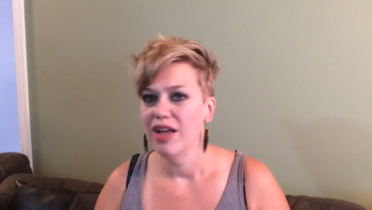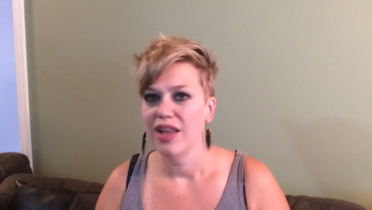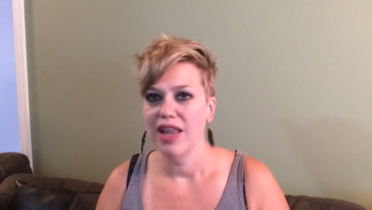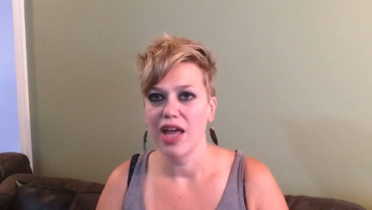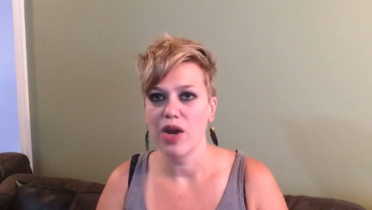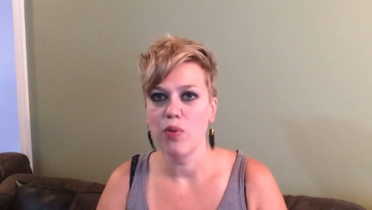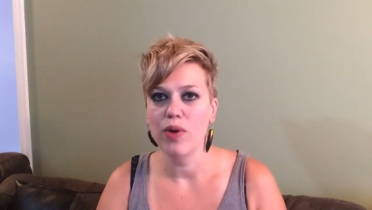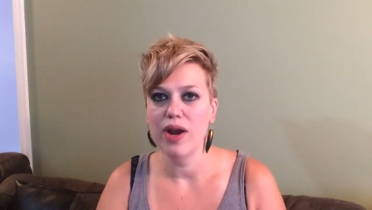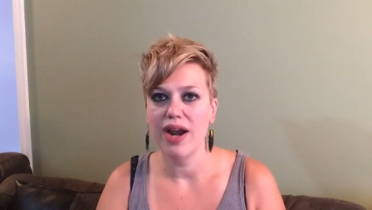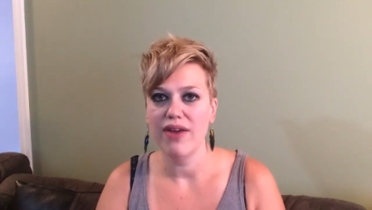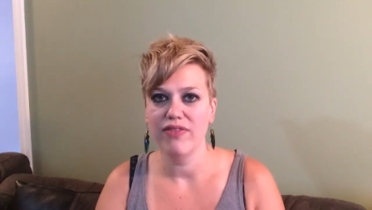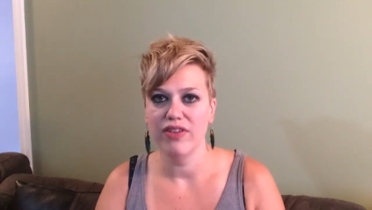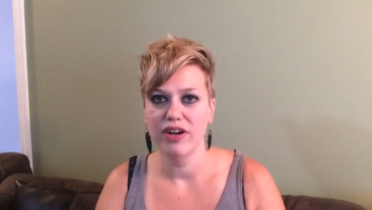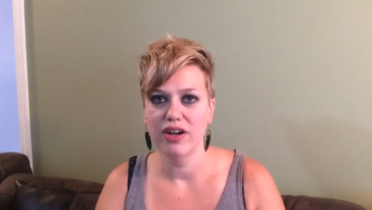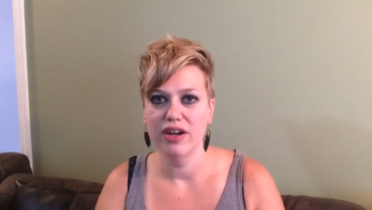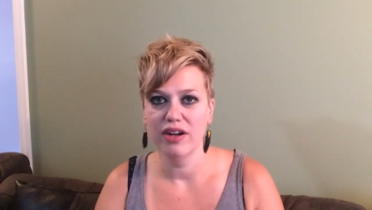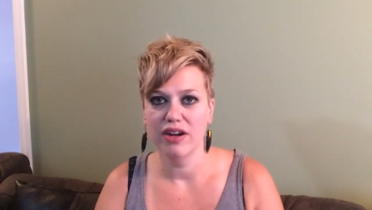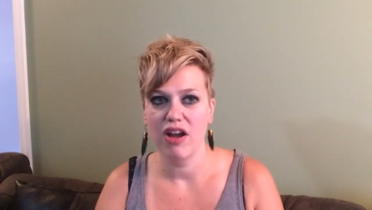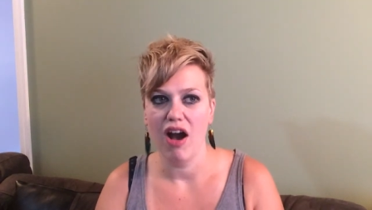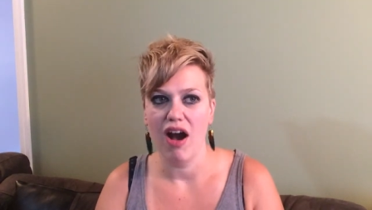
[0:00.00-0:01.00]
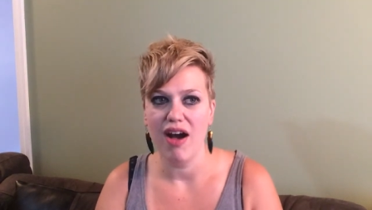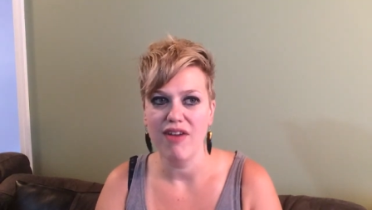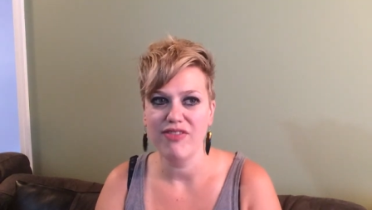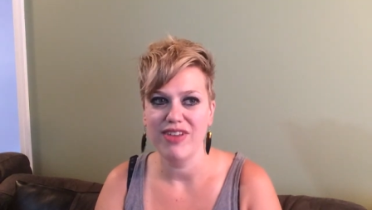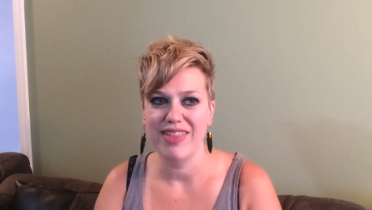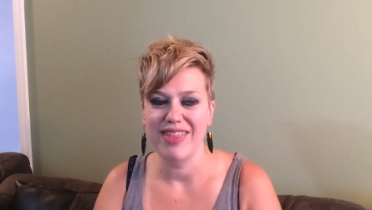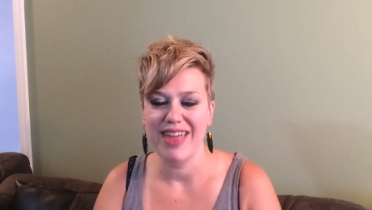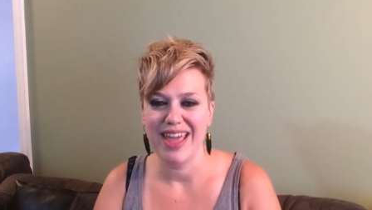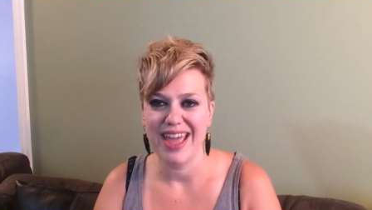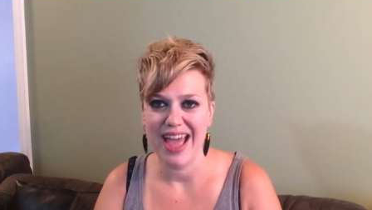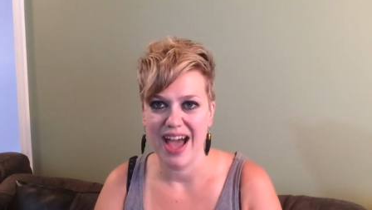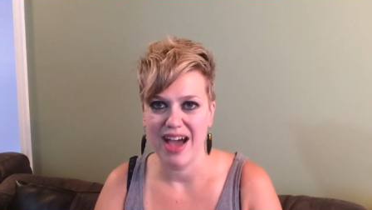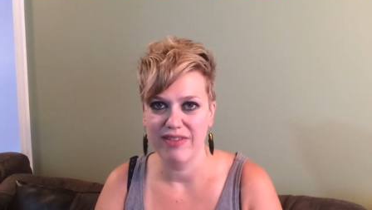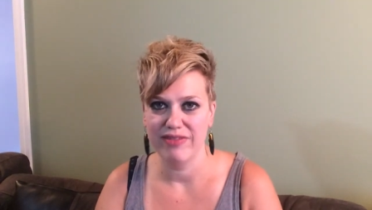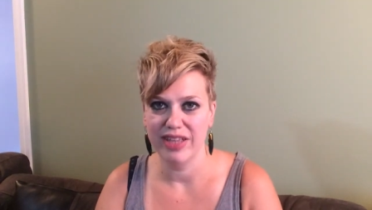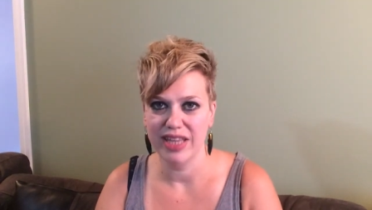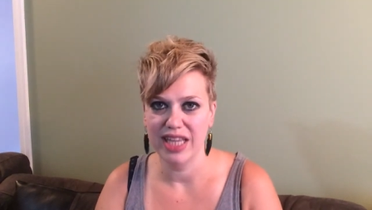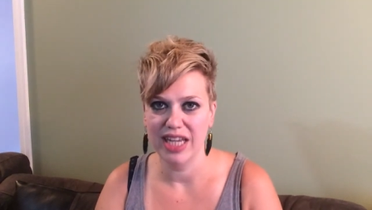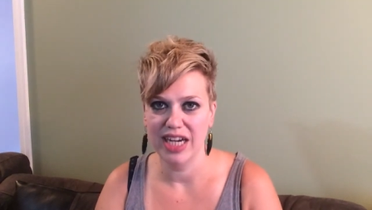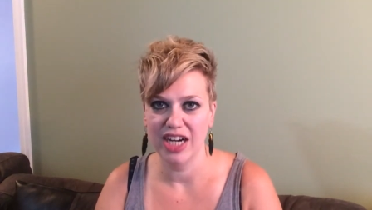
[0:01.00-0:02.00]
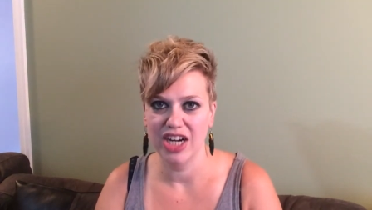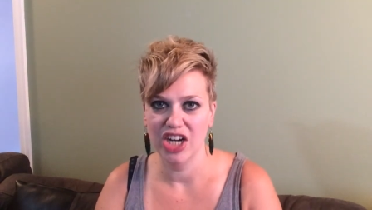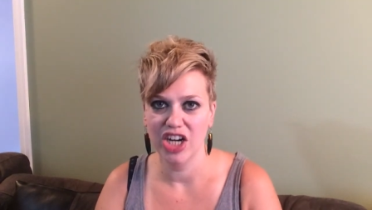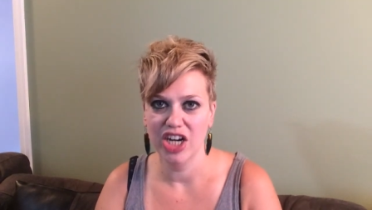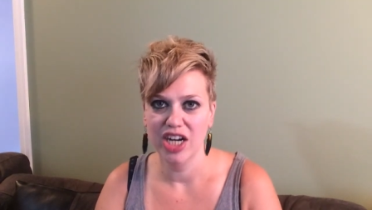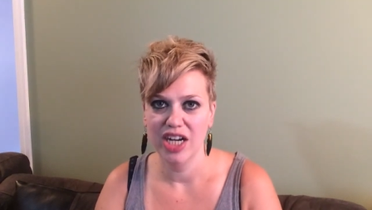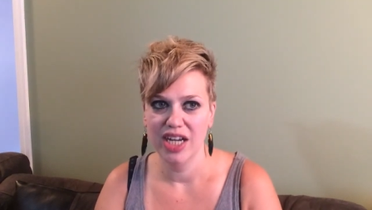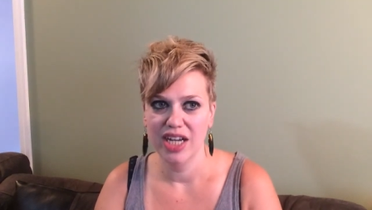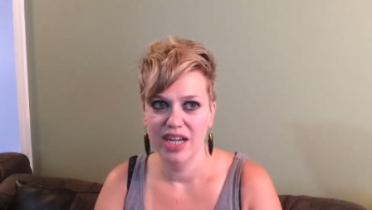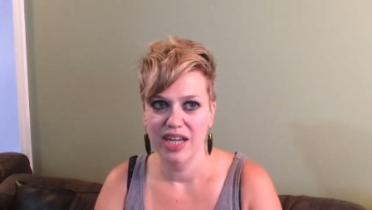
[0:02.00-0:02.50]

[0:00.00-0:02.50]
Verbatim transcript: like whatever coffee they have in there